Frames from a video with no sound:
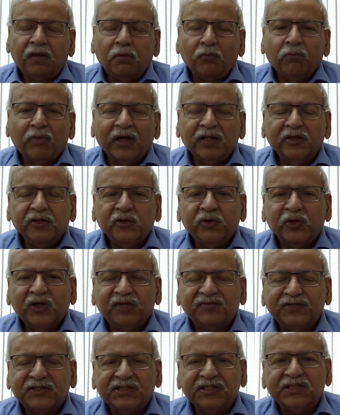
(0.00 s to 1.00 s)
by the
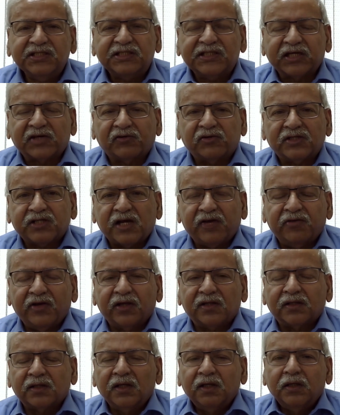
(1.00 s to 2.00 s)
UNFCCC
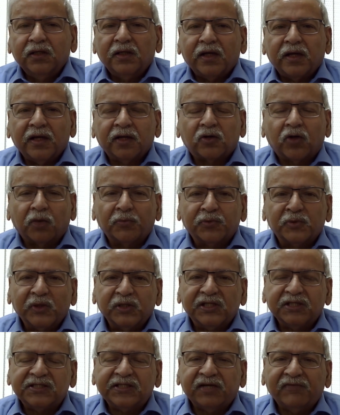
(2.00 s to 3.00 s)
Secretariat and
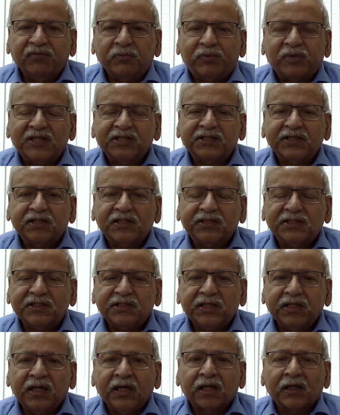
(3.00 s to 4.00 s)
COP27
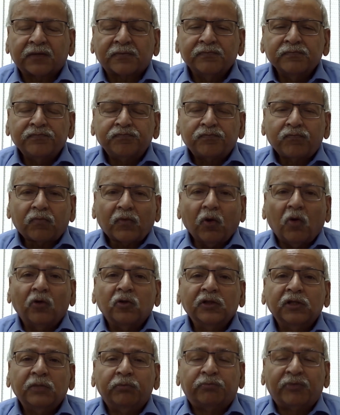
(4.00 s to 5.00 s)
presidency
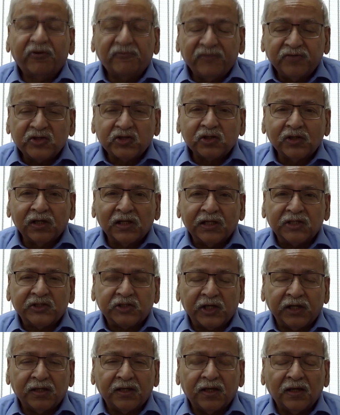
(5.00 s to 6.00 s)
on the provisional
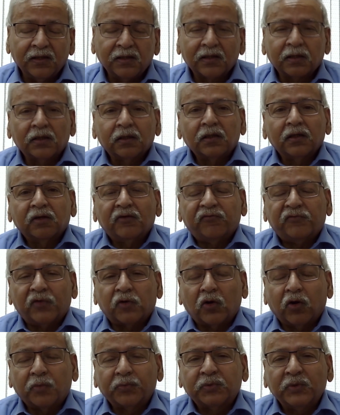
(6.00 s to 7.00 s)
agenda
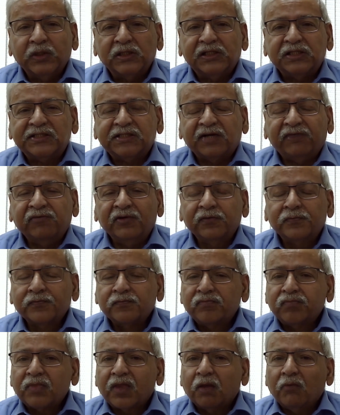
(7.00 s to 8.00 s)
for COP27,
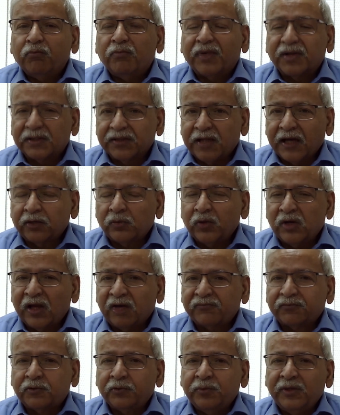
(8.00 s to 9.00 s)
but that will
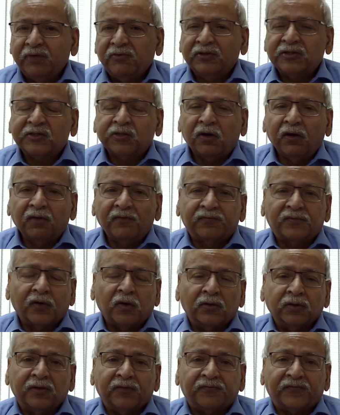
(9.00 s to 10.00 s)
have to be resolved
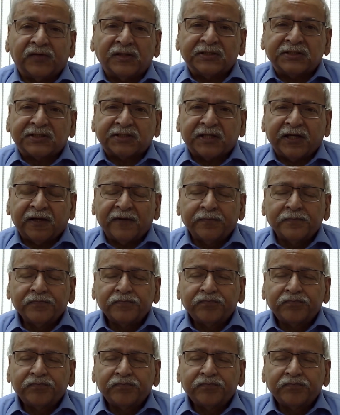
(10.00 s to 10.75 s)
on the first day